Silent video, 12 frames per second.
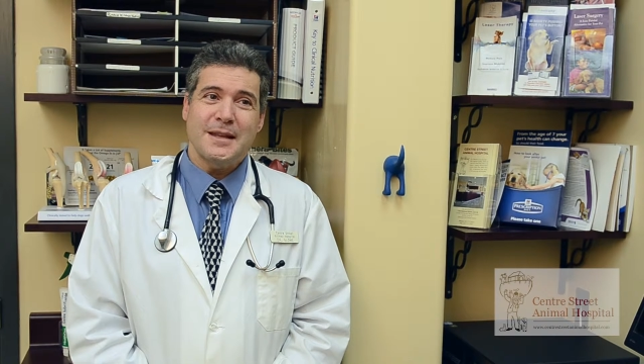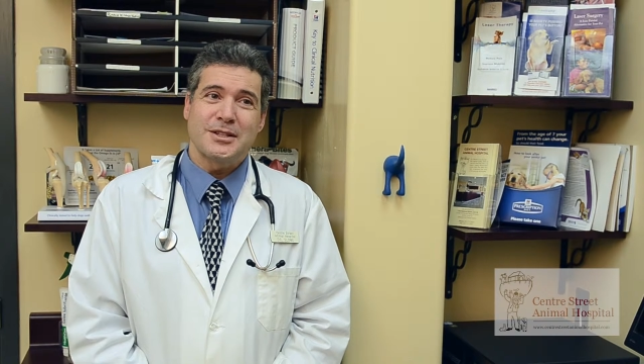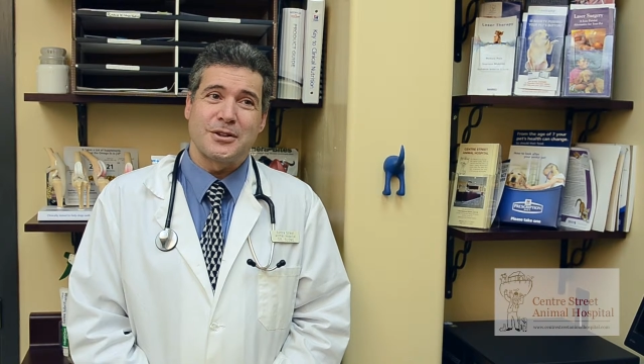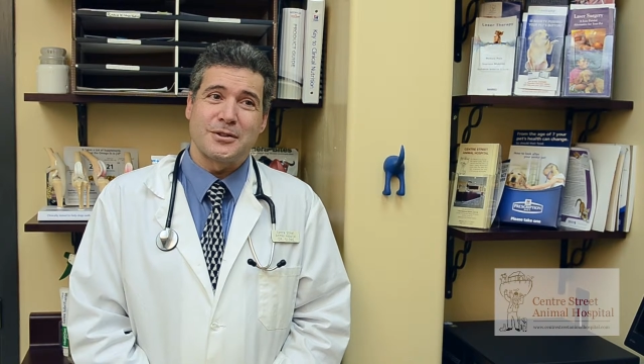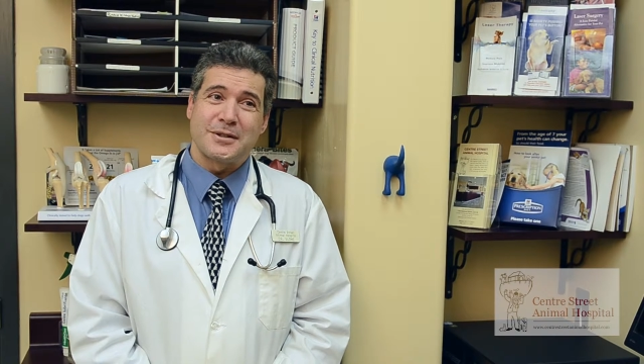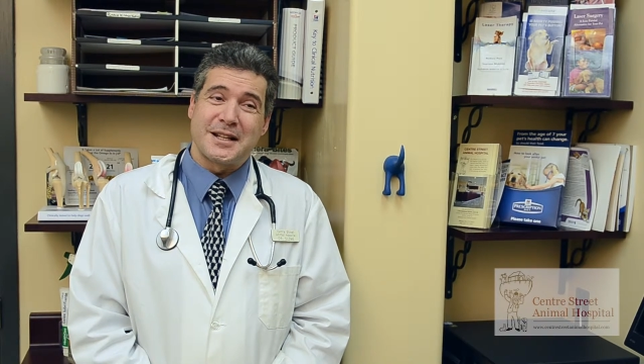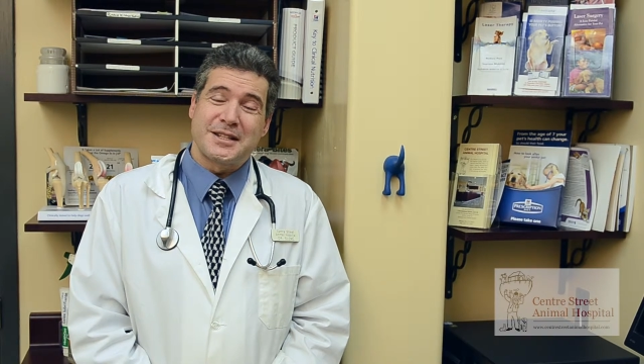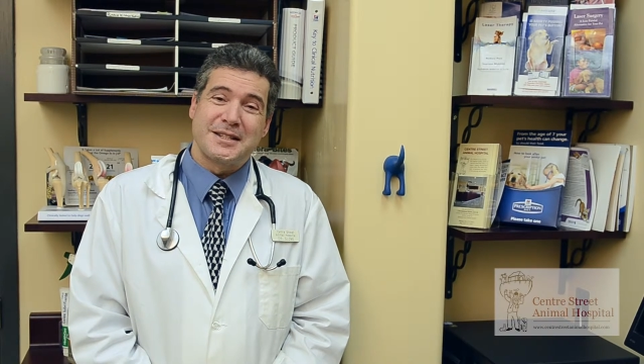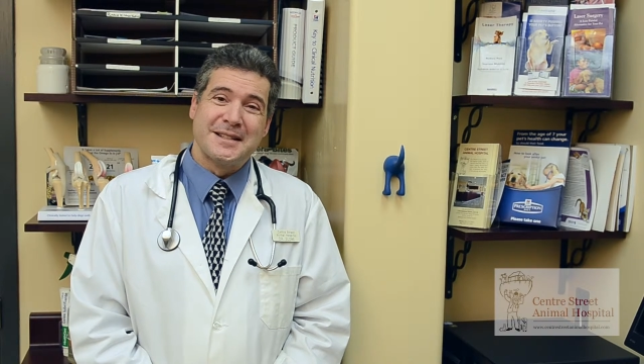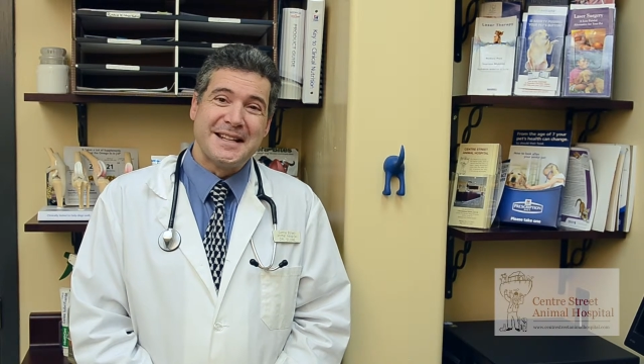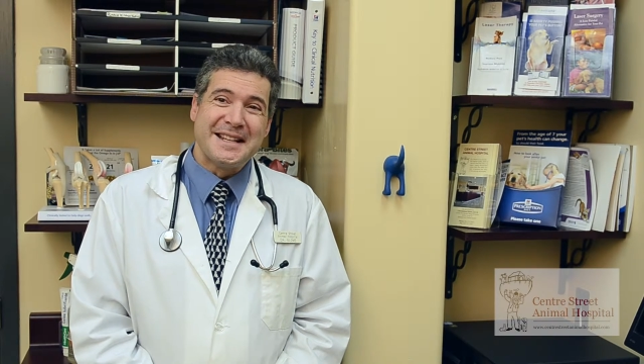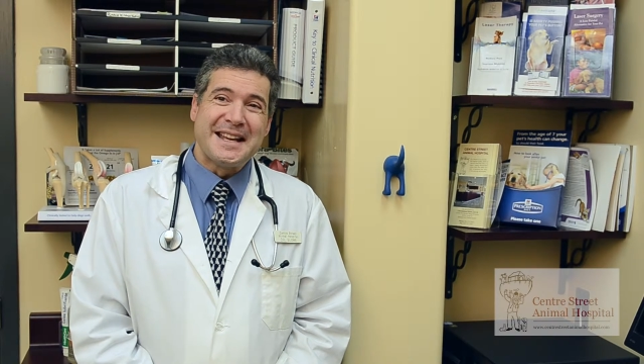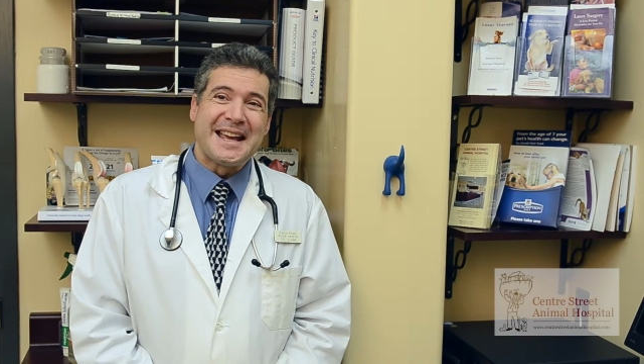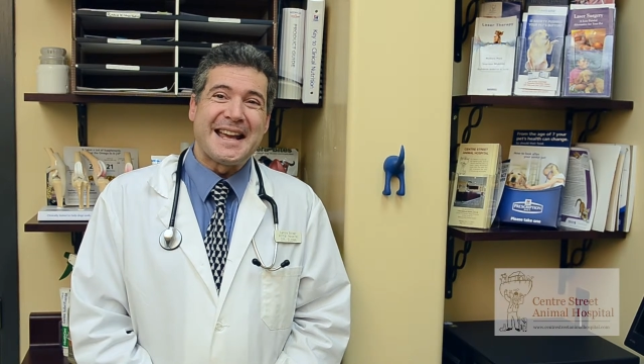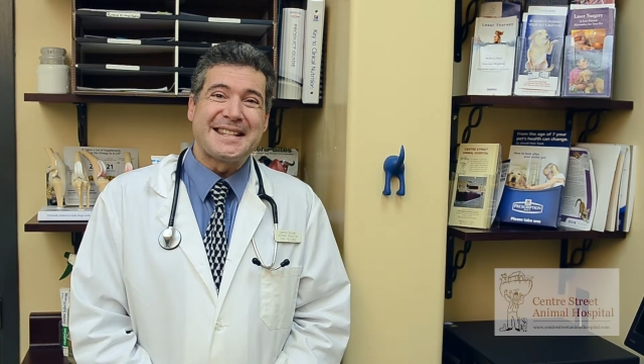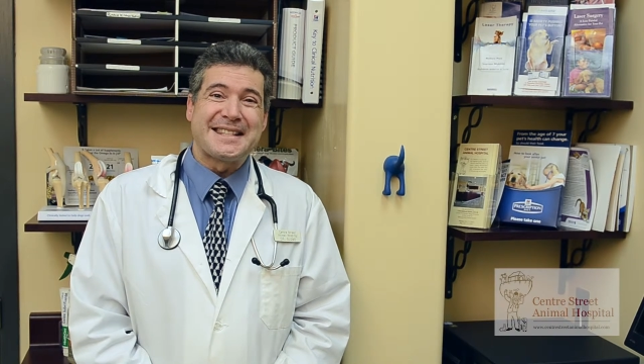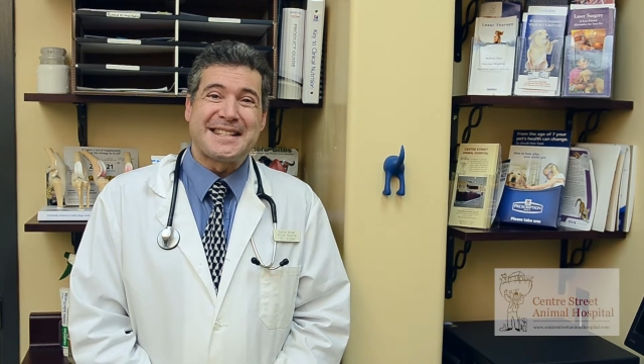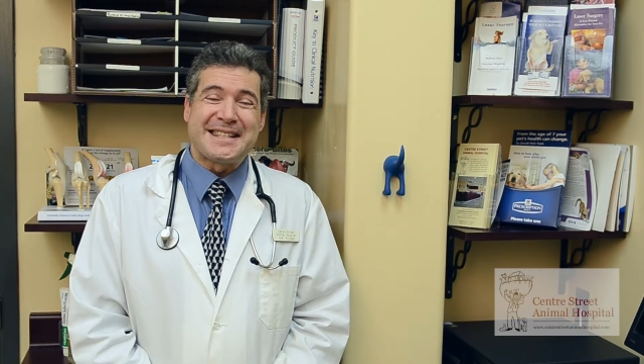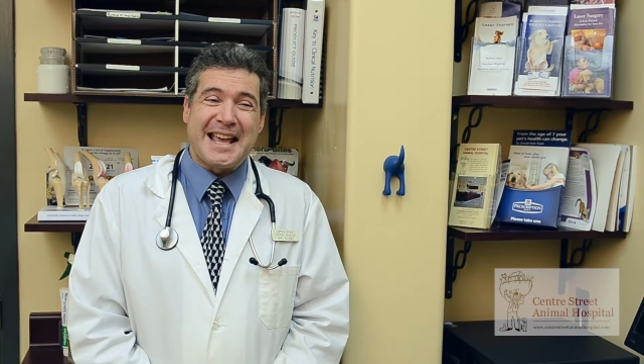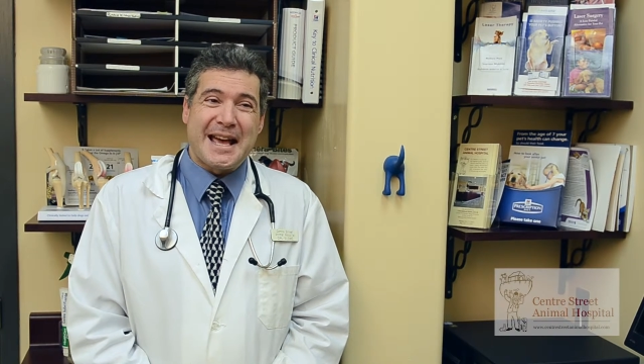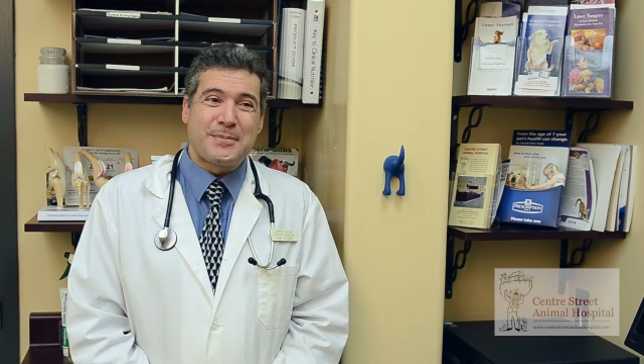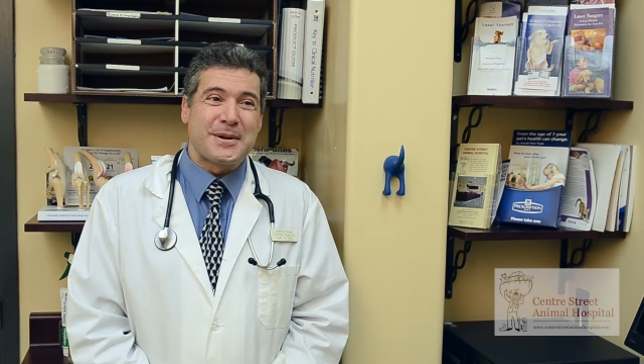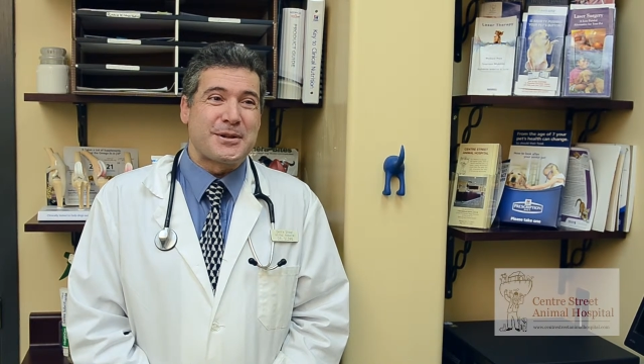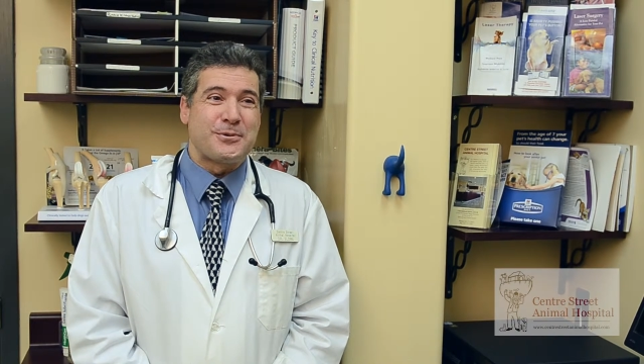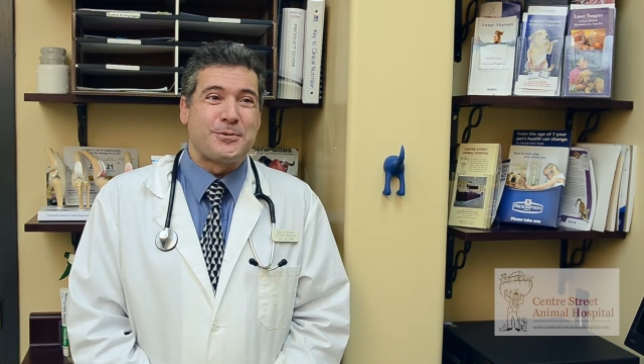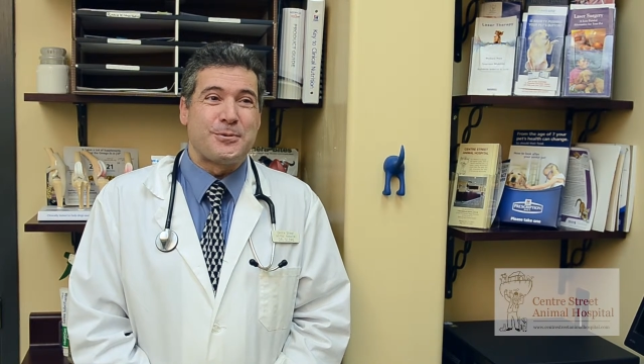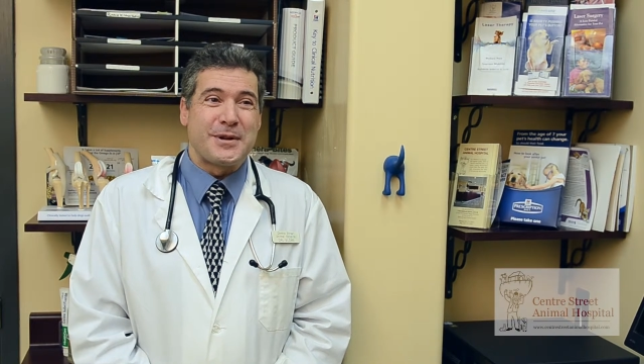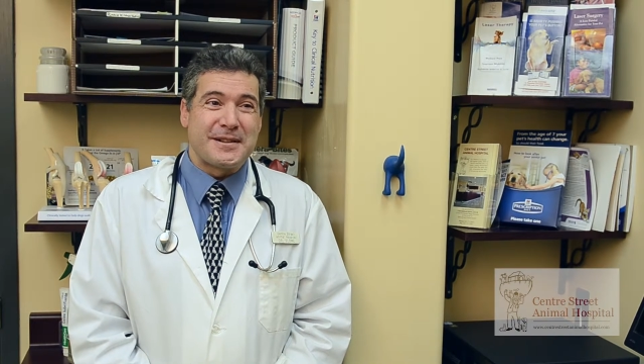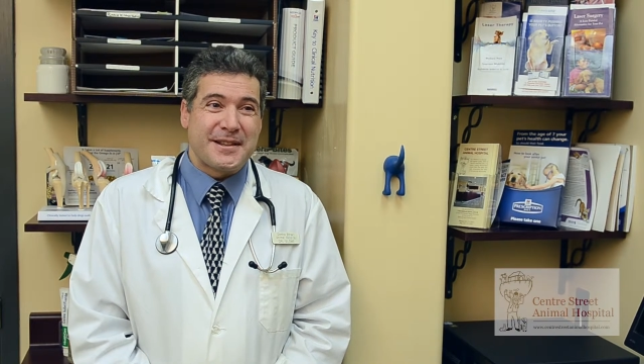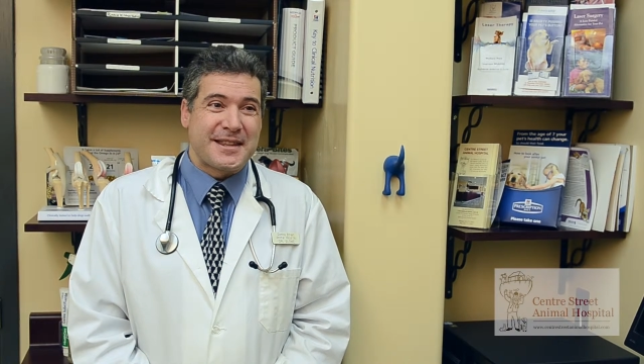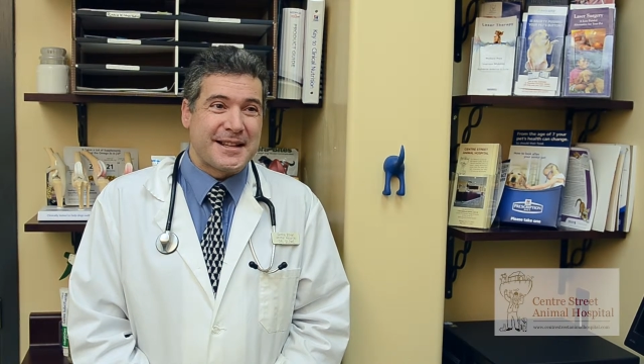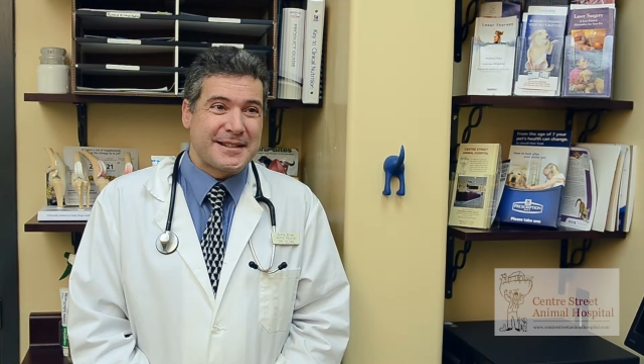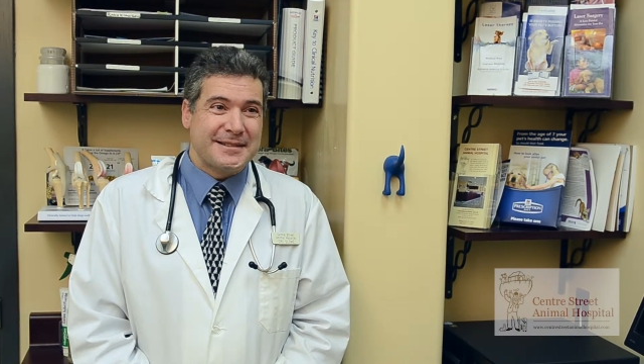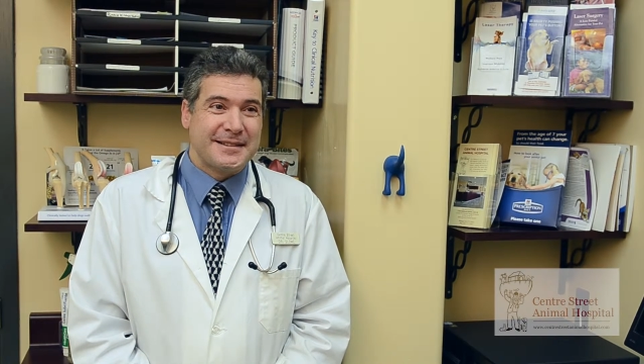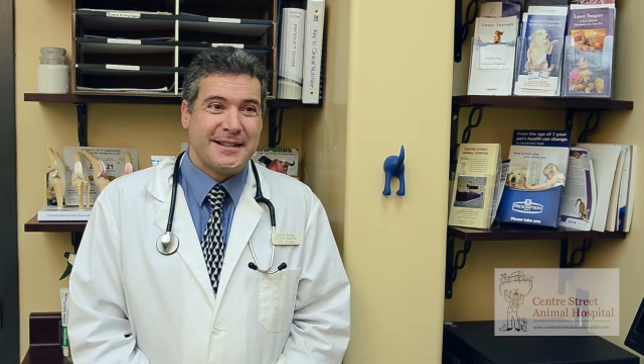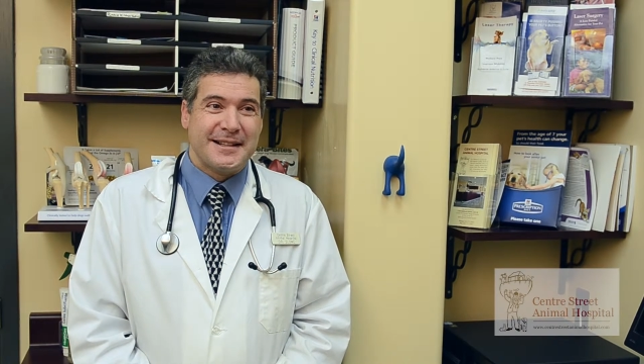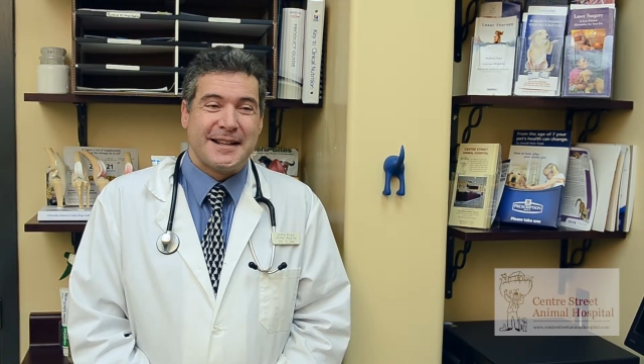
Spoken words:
So it's a sad but real thing,